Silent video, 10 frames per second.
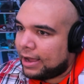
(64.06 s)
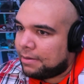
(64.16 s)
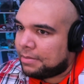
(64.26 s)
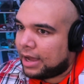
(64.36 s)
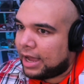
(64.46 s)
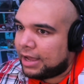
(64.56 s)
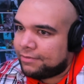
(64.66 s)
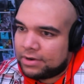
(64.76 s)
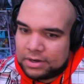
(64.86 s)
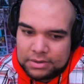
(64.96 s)
I
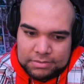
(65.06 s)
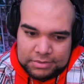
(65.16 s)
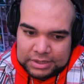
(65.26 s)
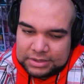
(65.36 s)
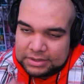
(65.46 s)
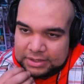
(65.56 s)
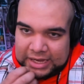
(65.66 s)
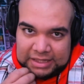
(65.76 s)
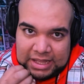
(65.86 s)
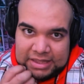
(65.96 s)
just
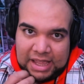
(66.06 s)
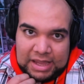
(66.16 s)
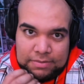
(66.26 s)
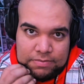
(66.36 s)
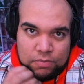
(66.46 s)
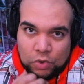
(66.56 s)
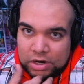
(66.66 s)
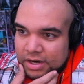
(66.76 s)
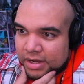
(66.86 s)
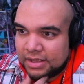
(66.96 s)
think that they
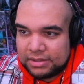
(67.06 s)
work.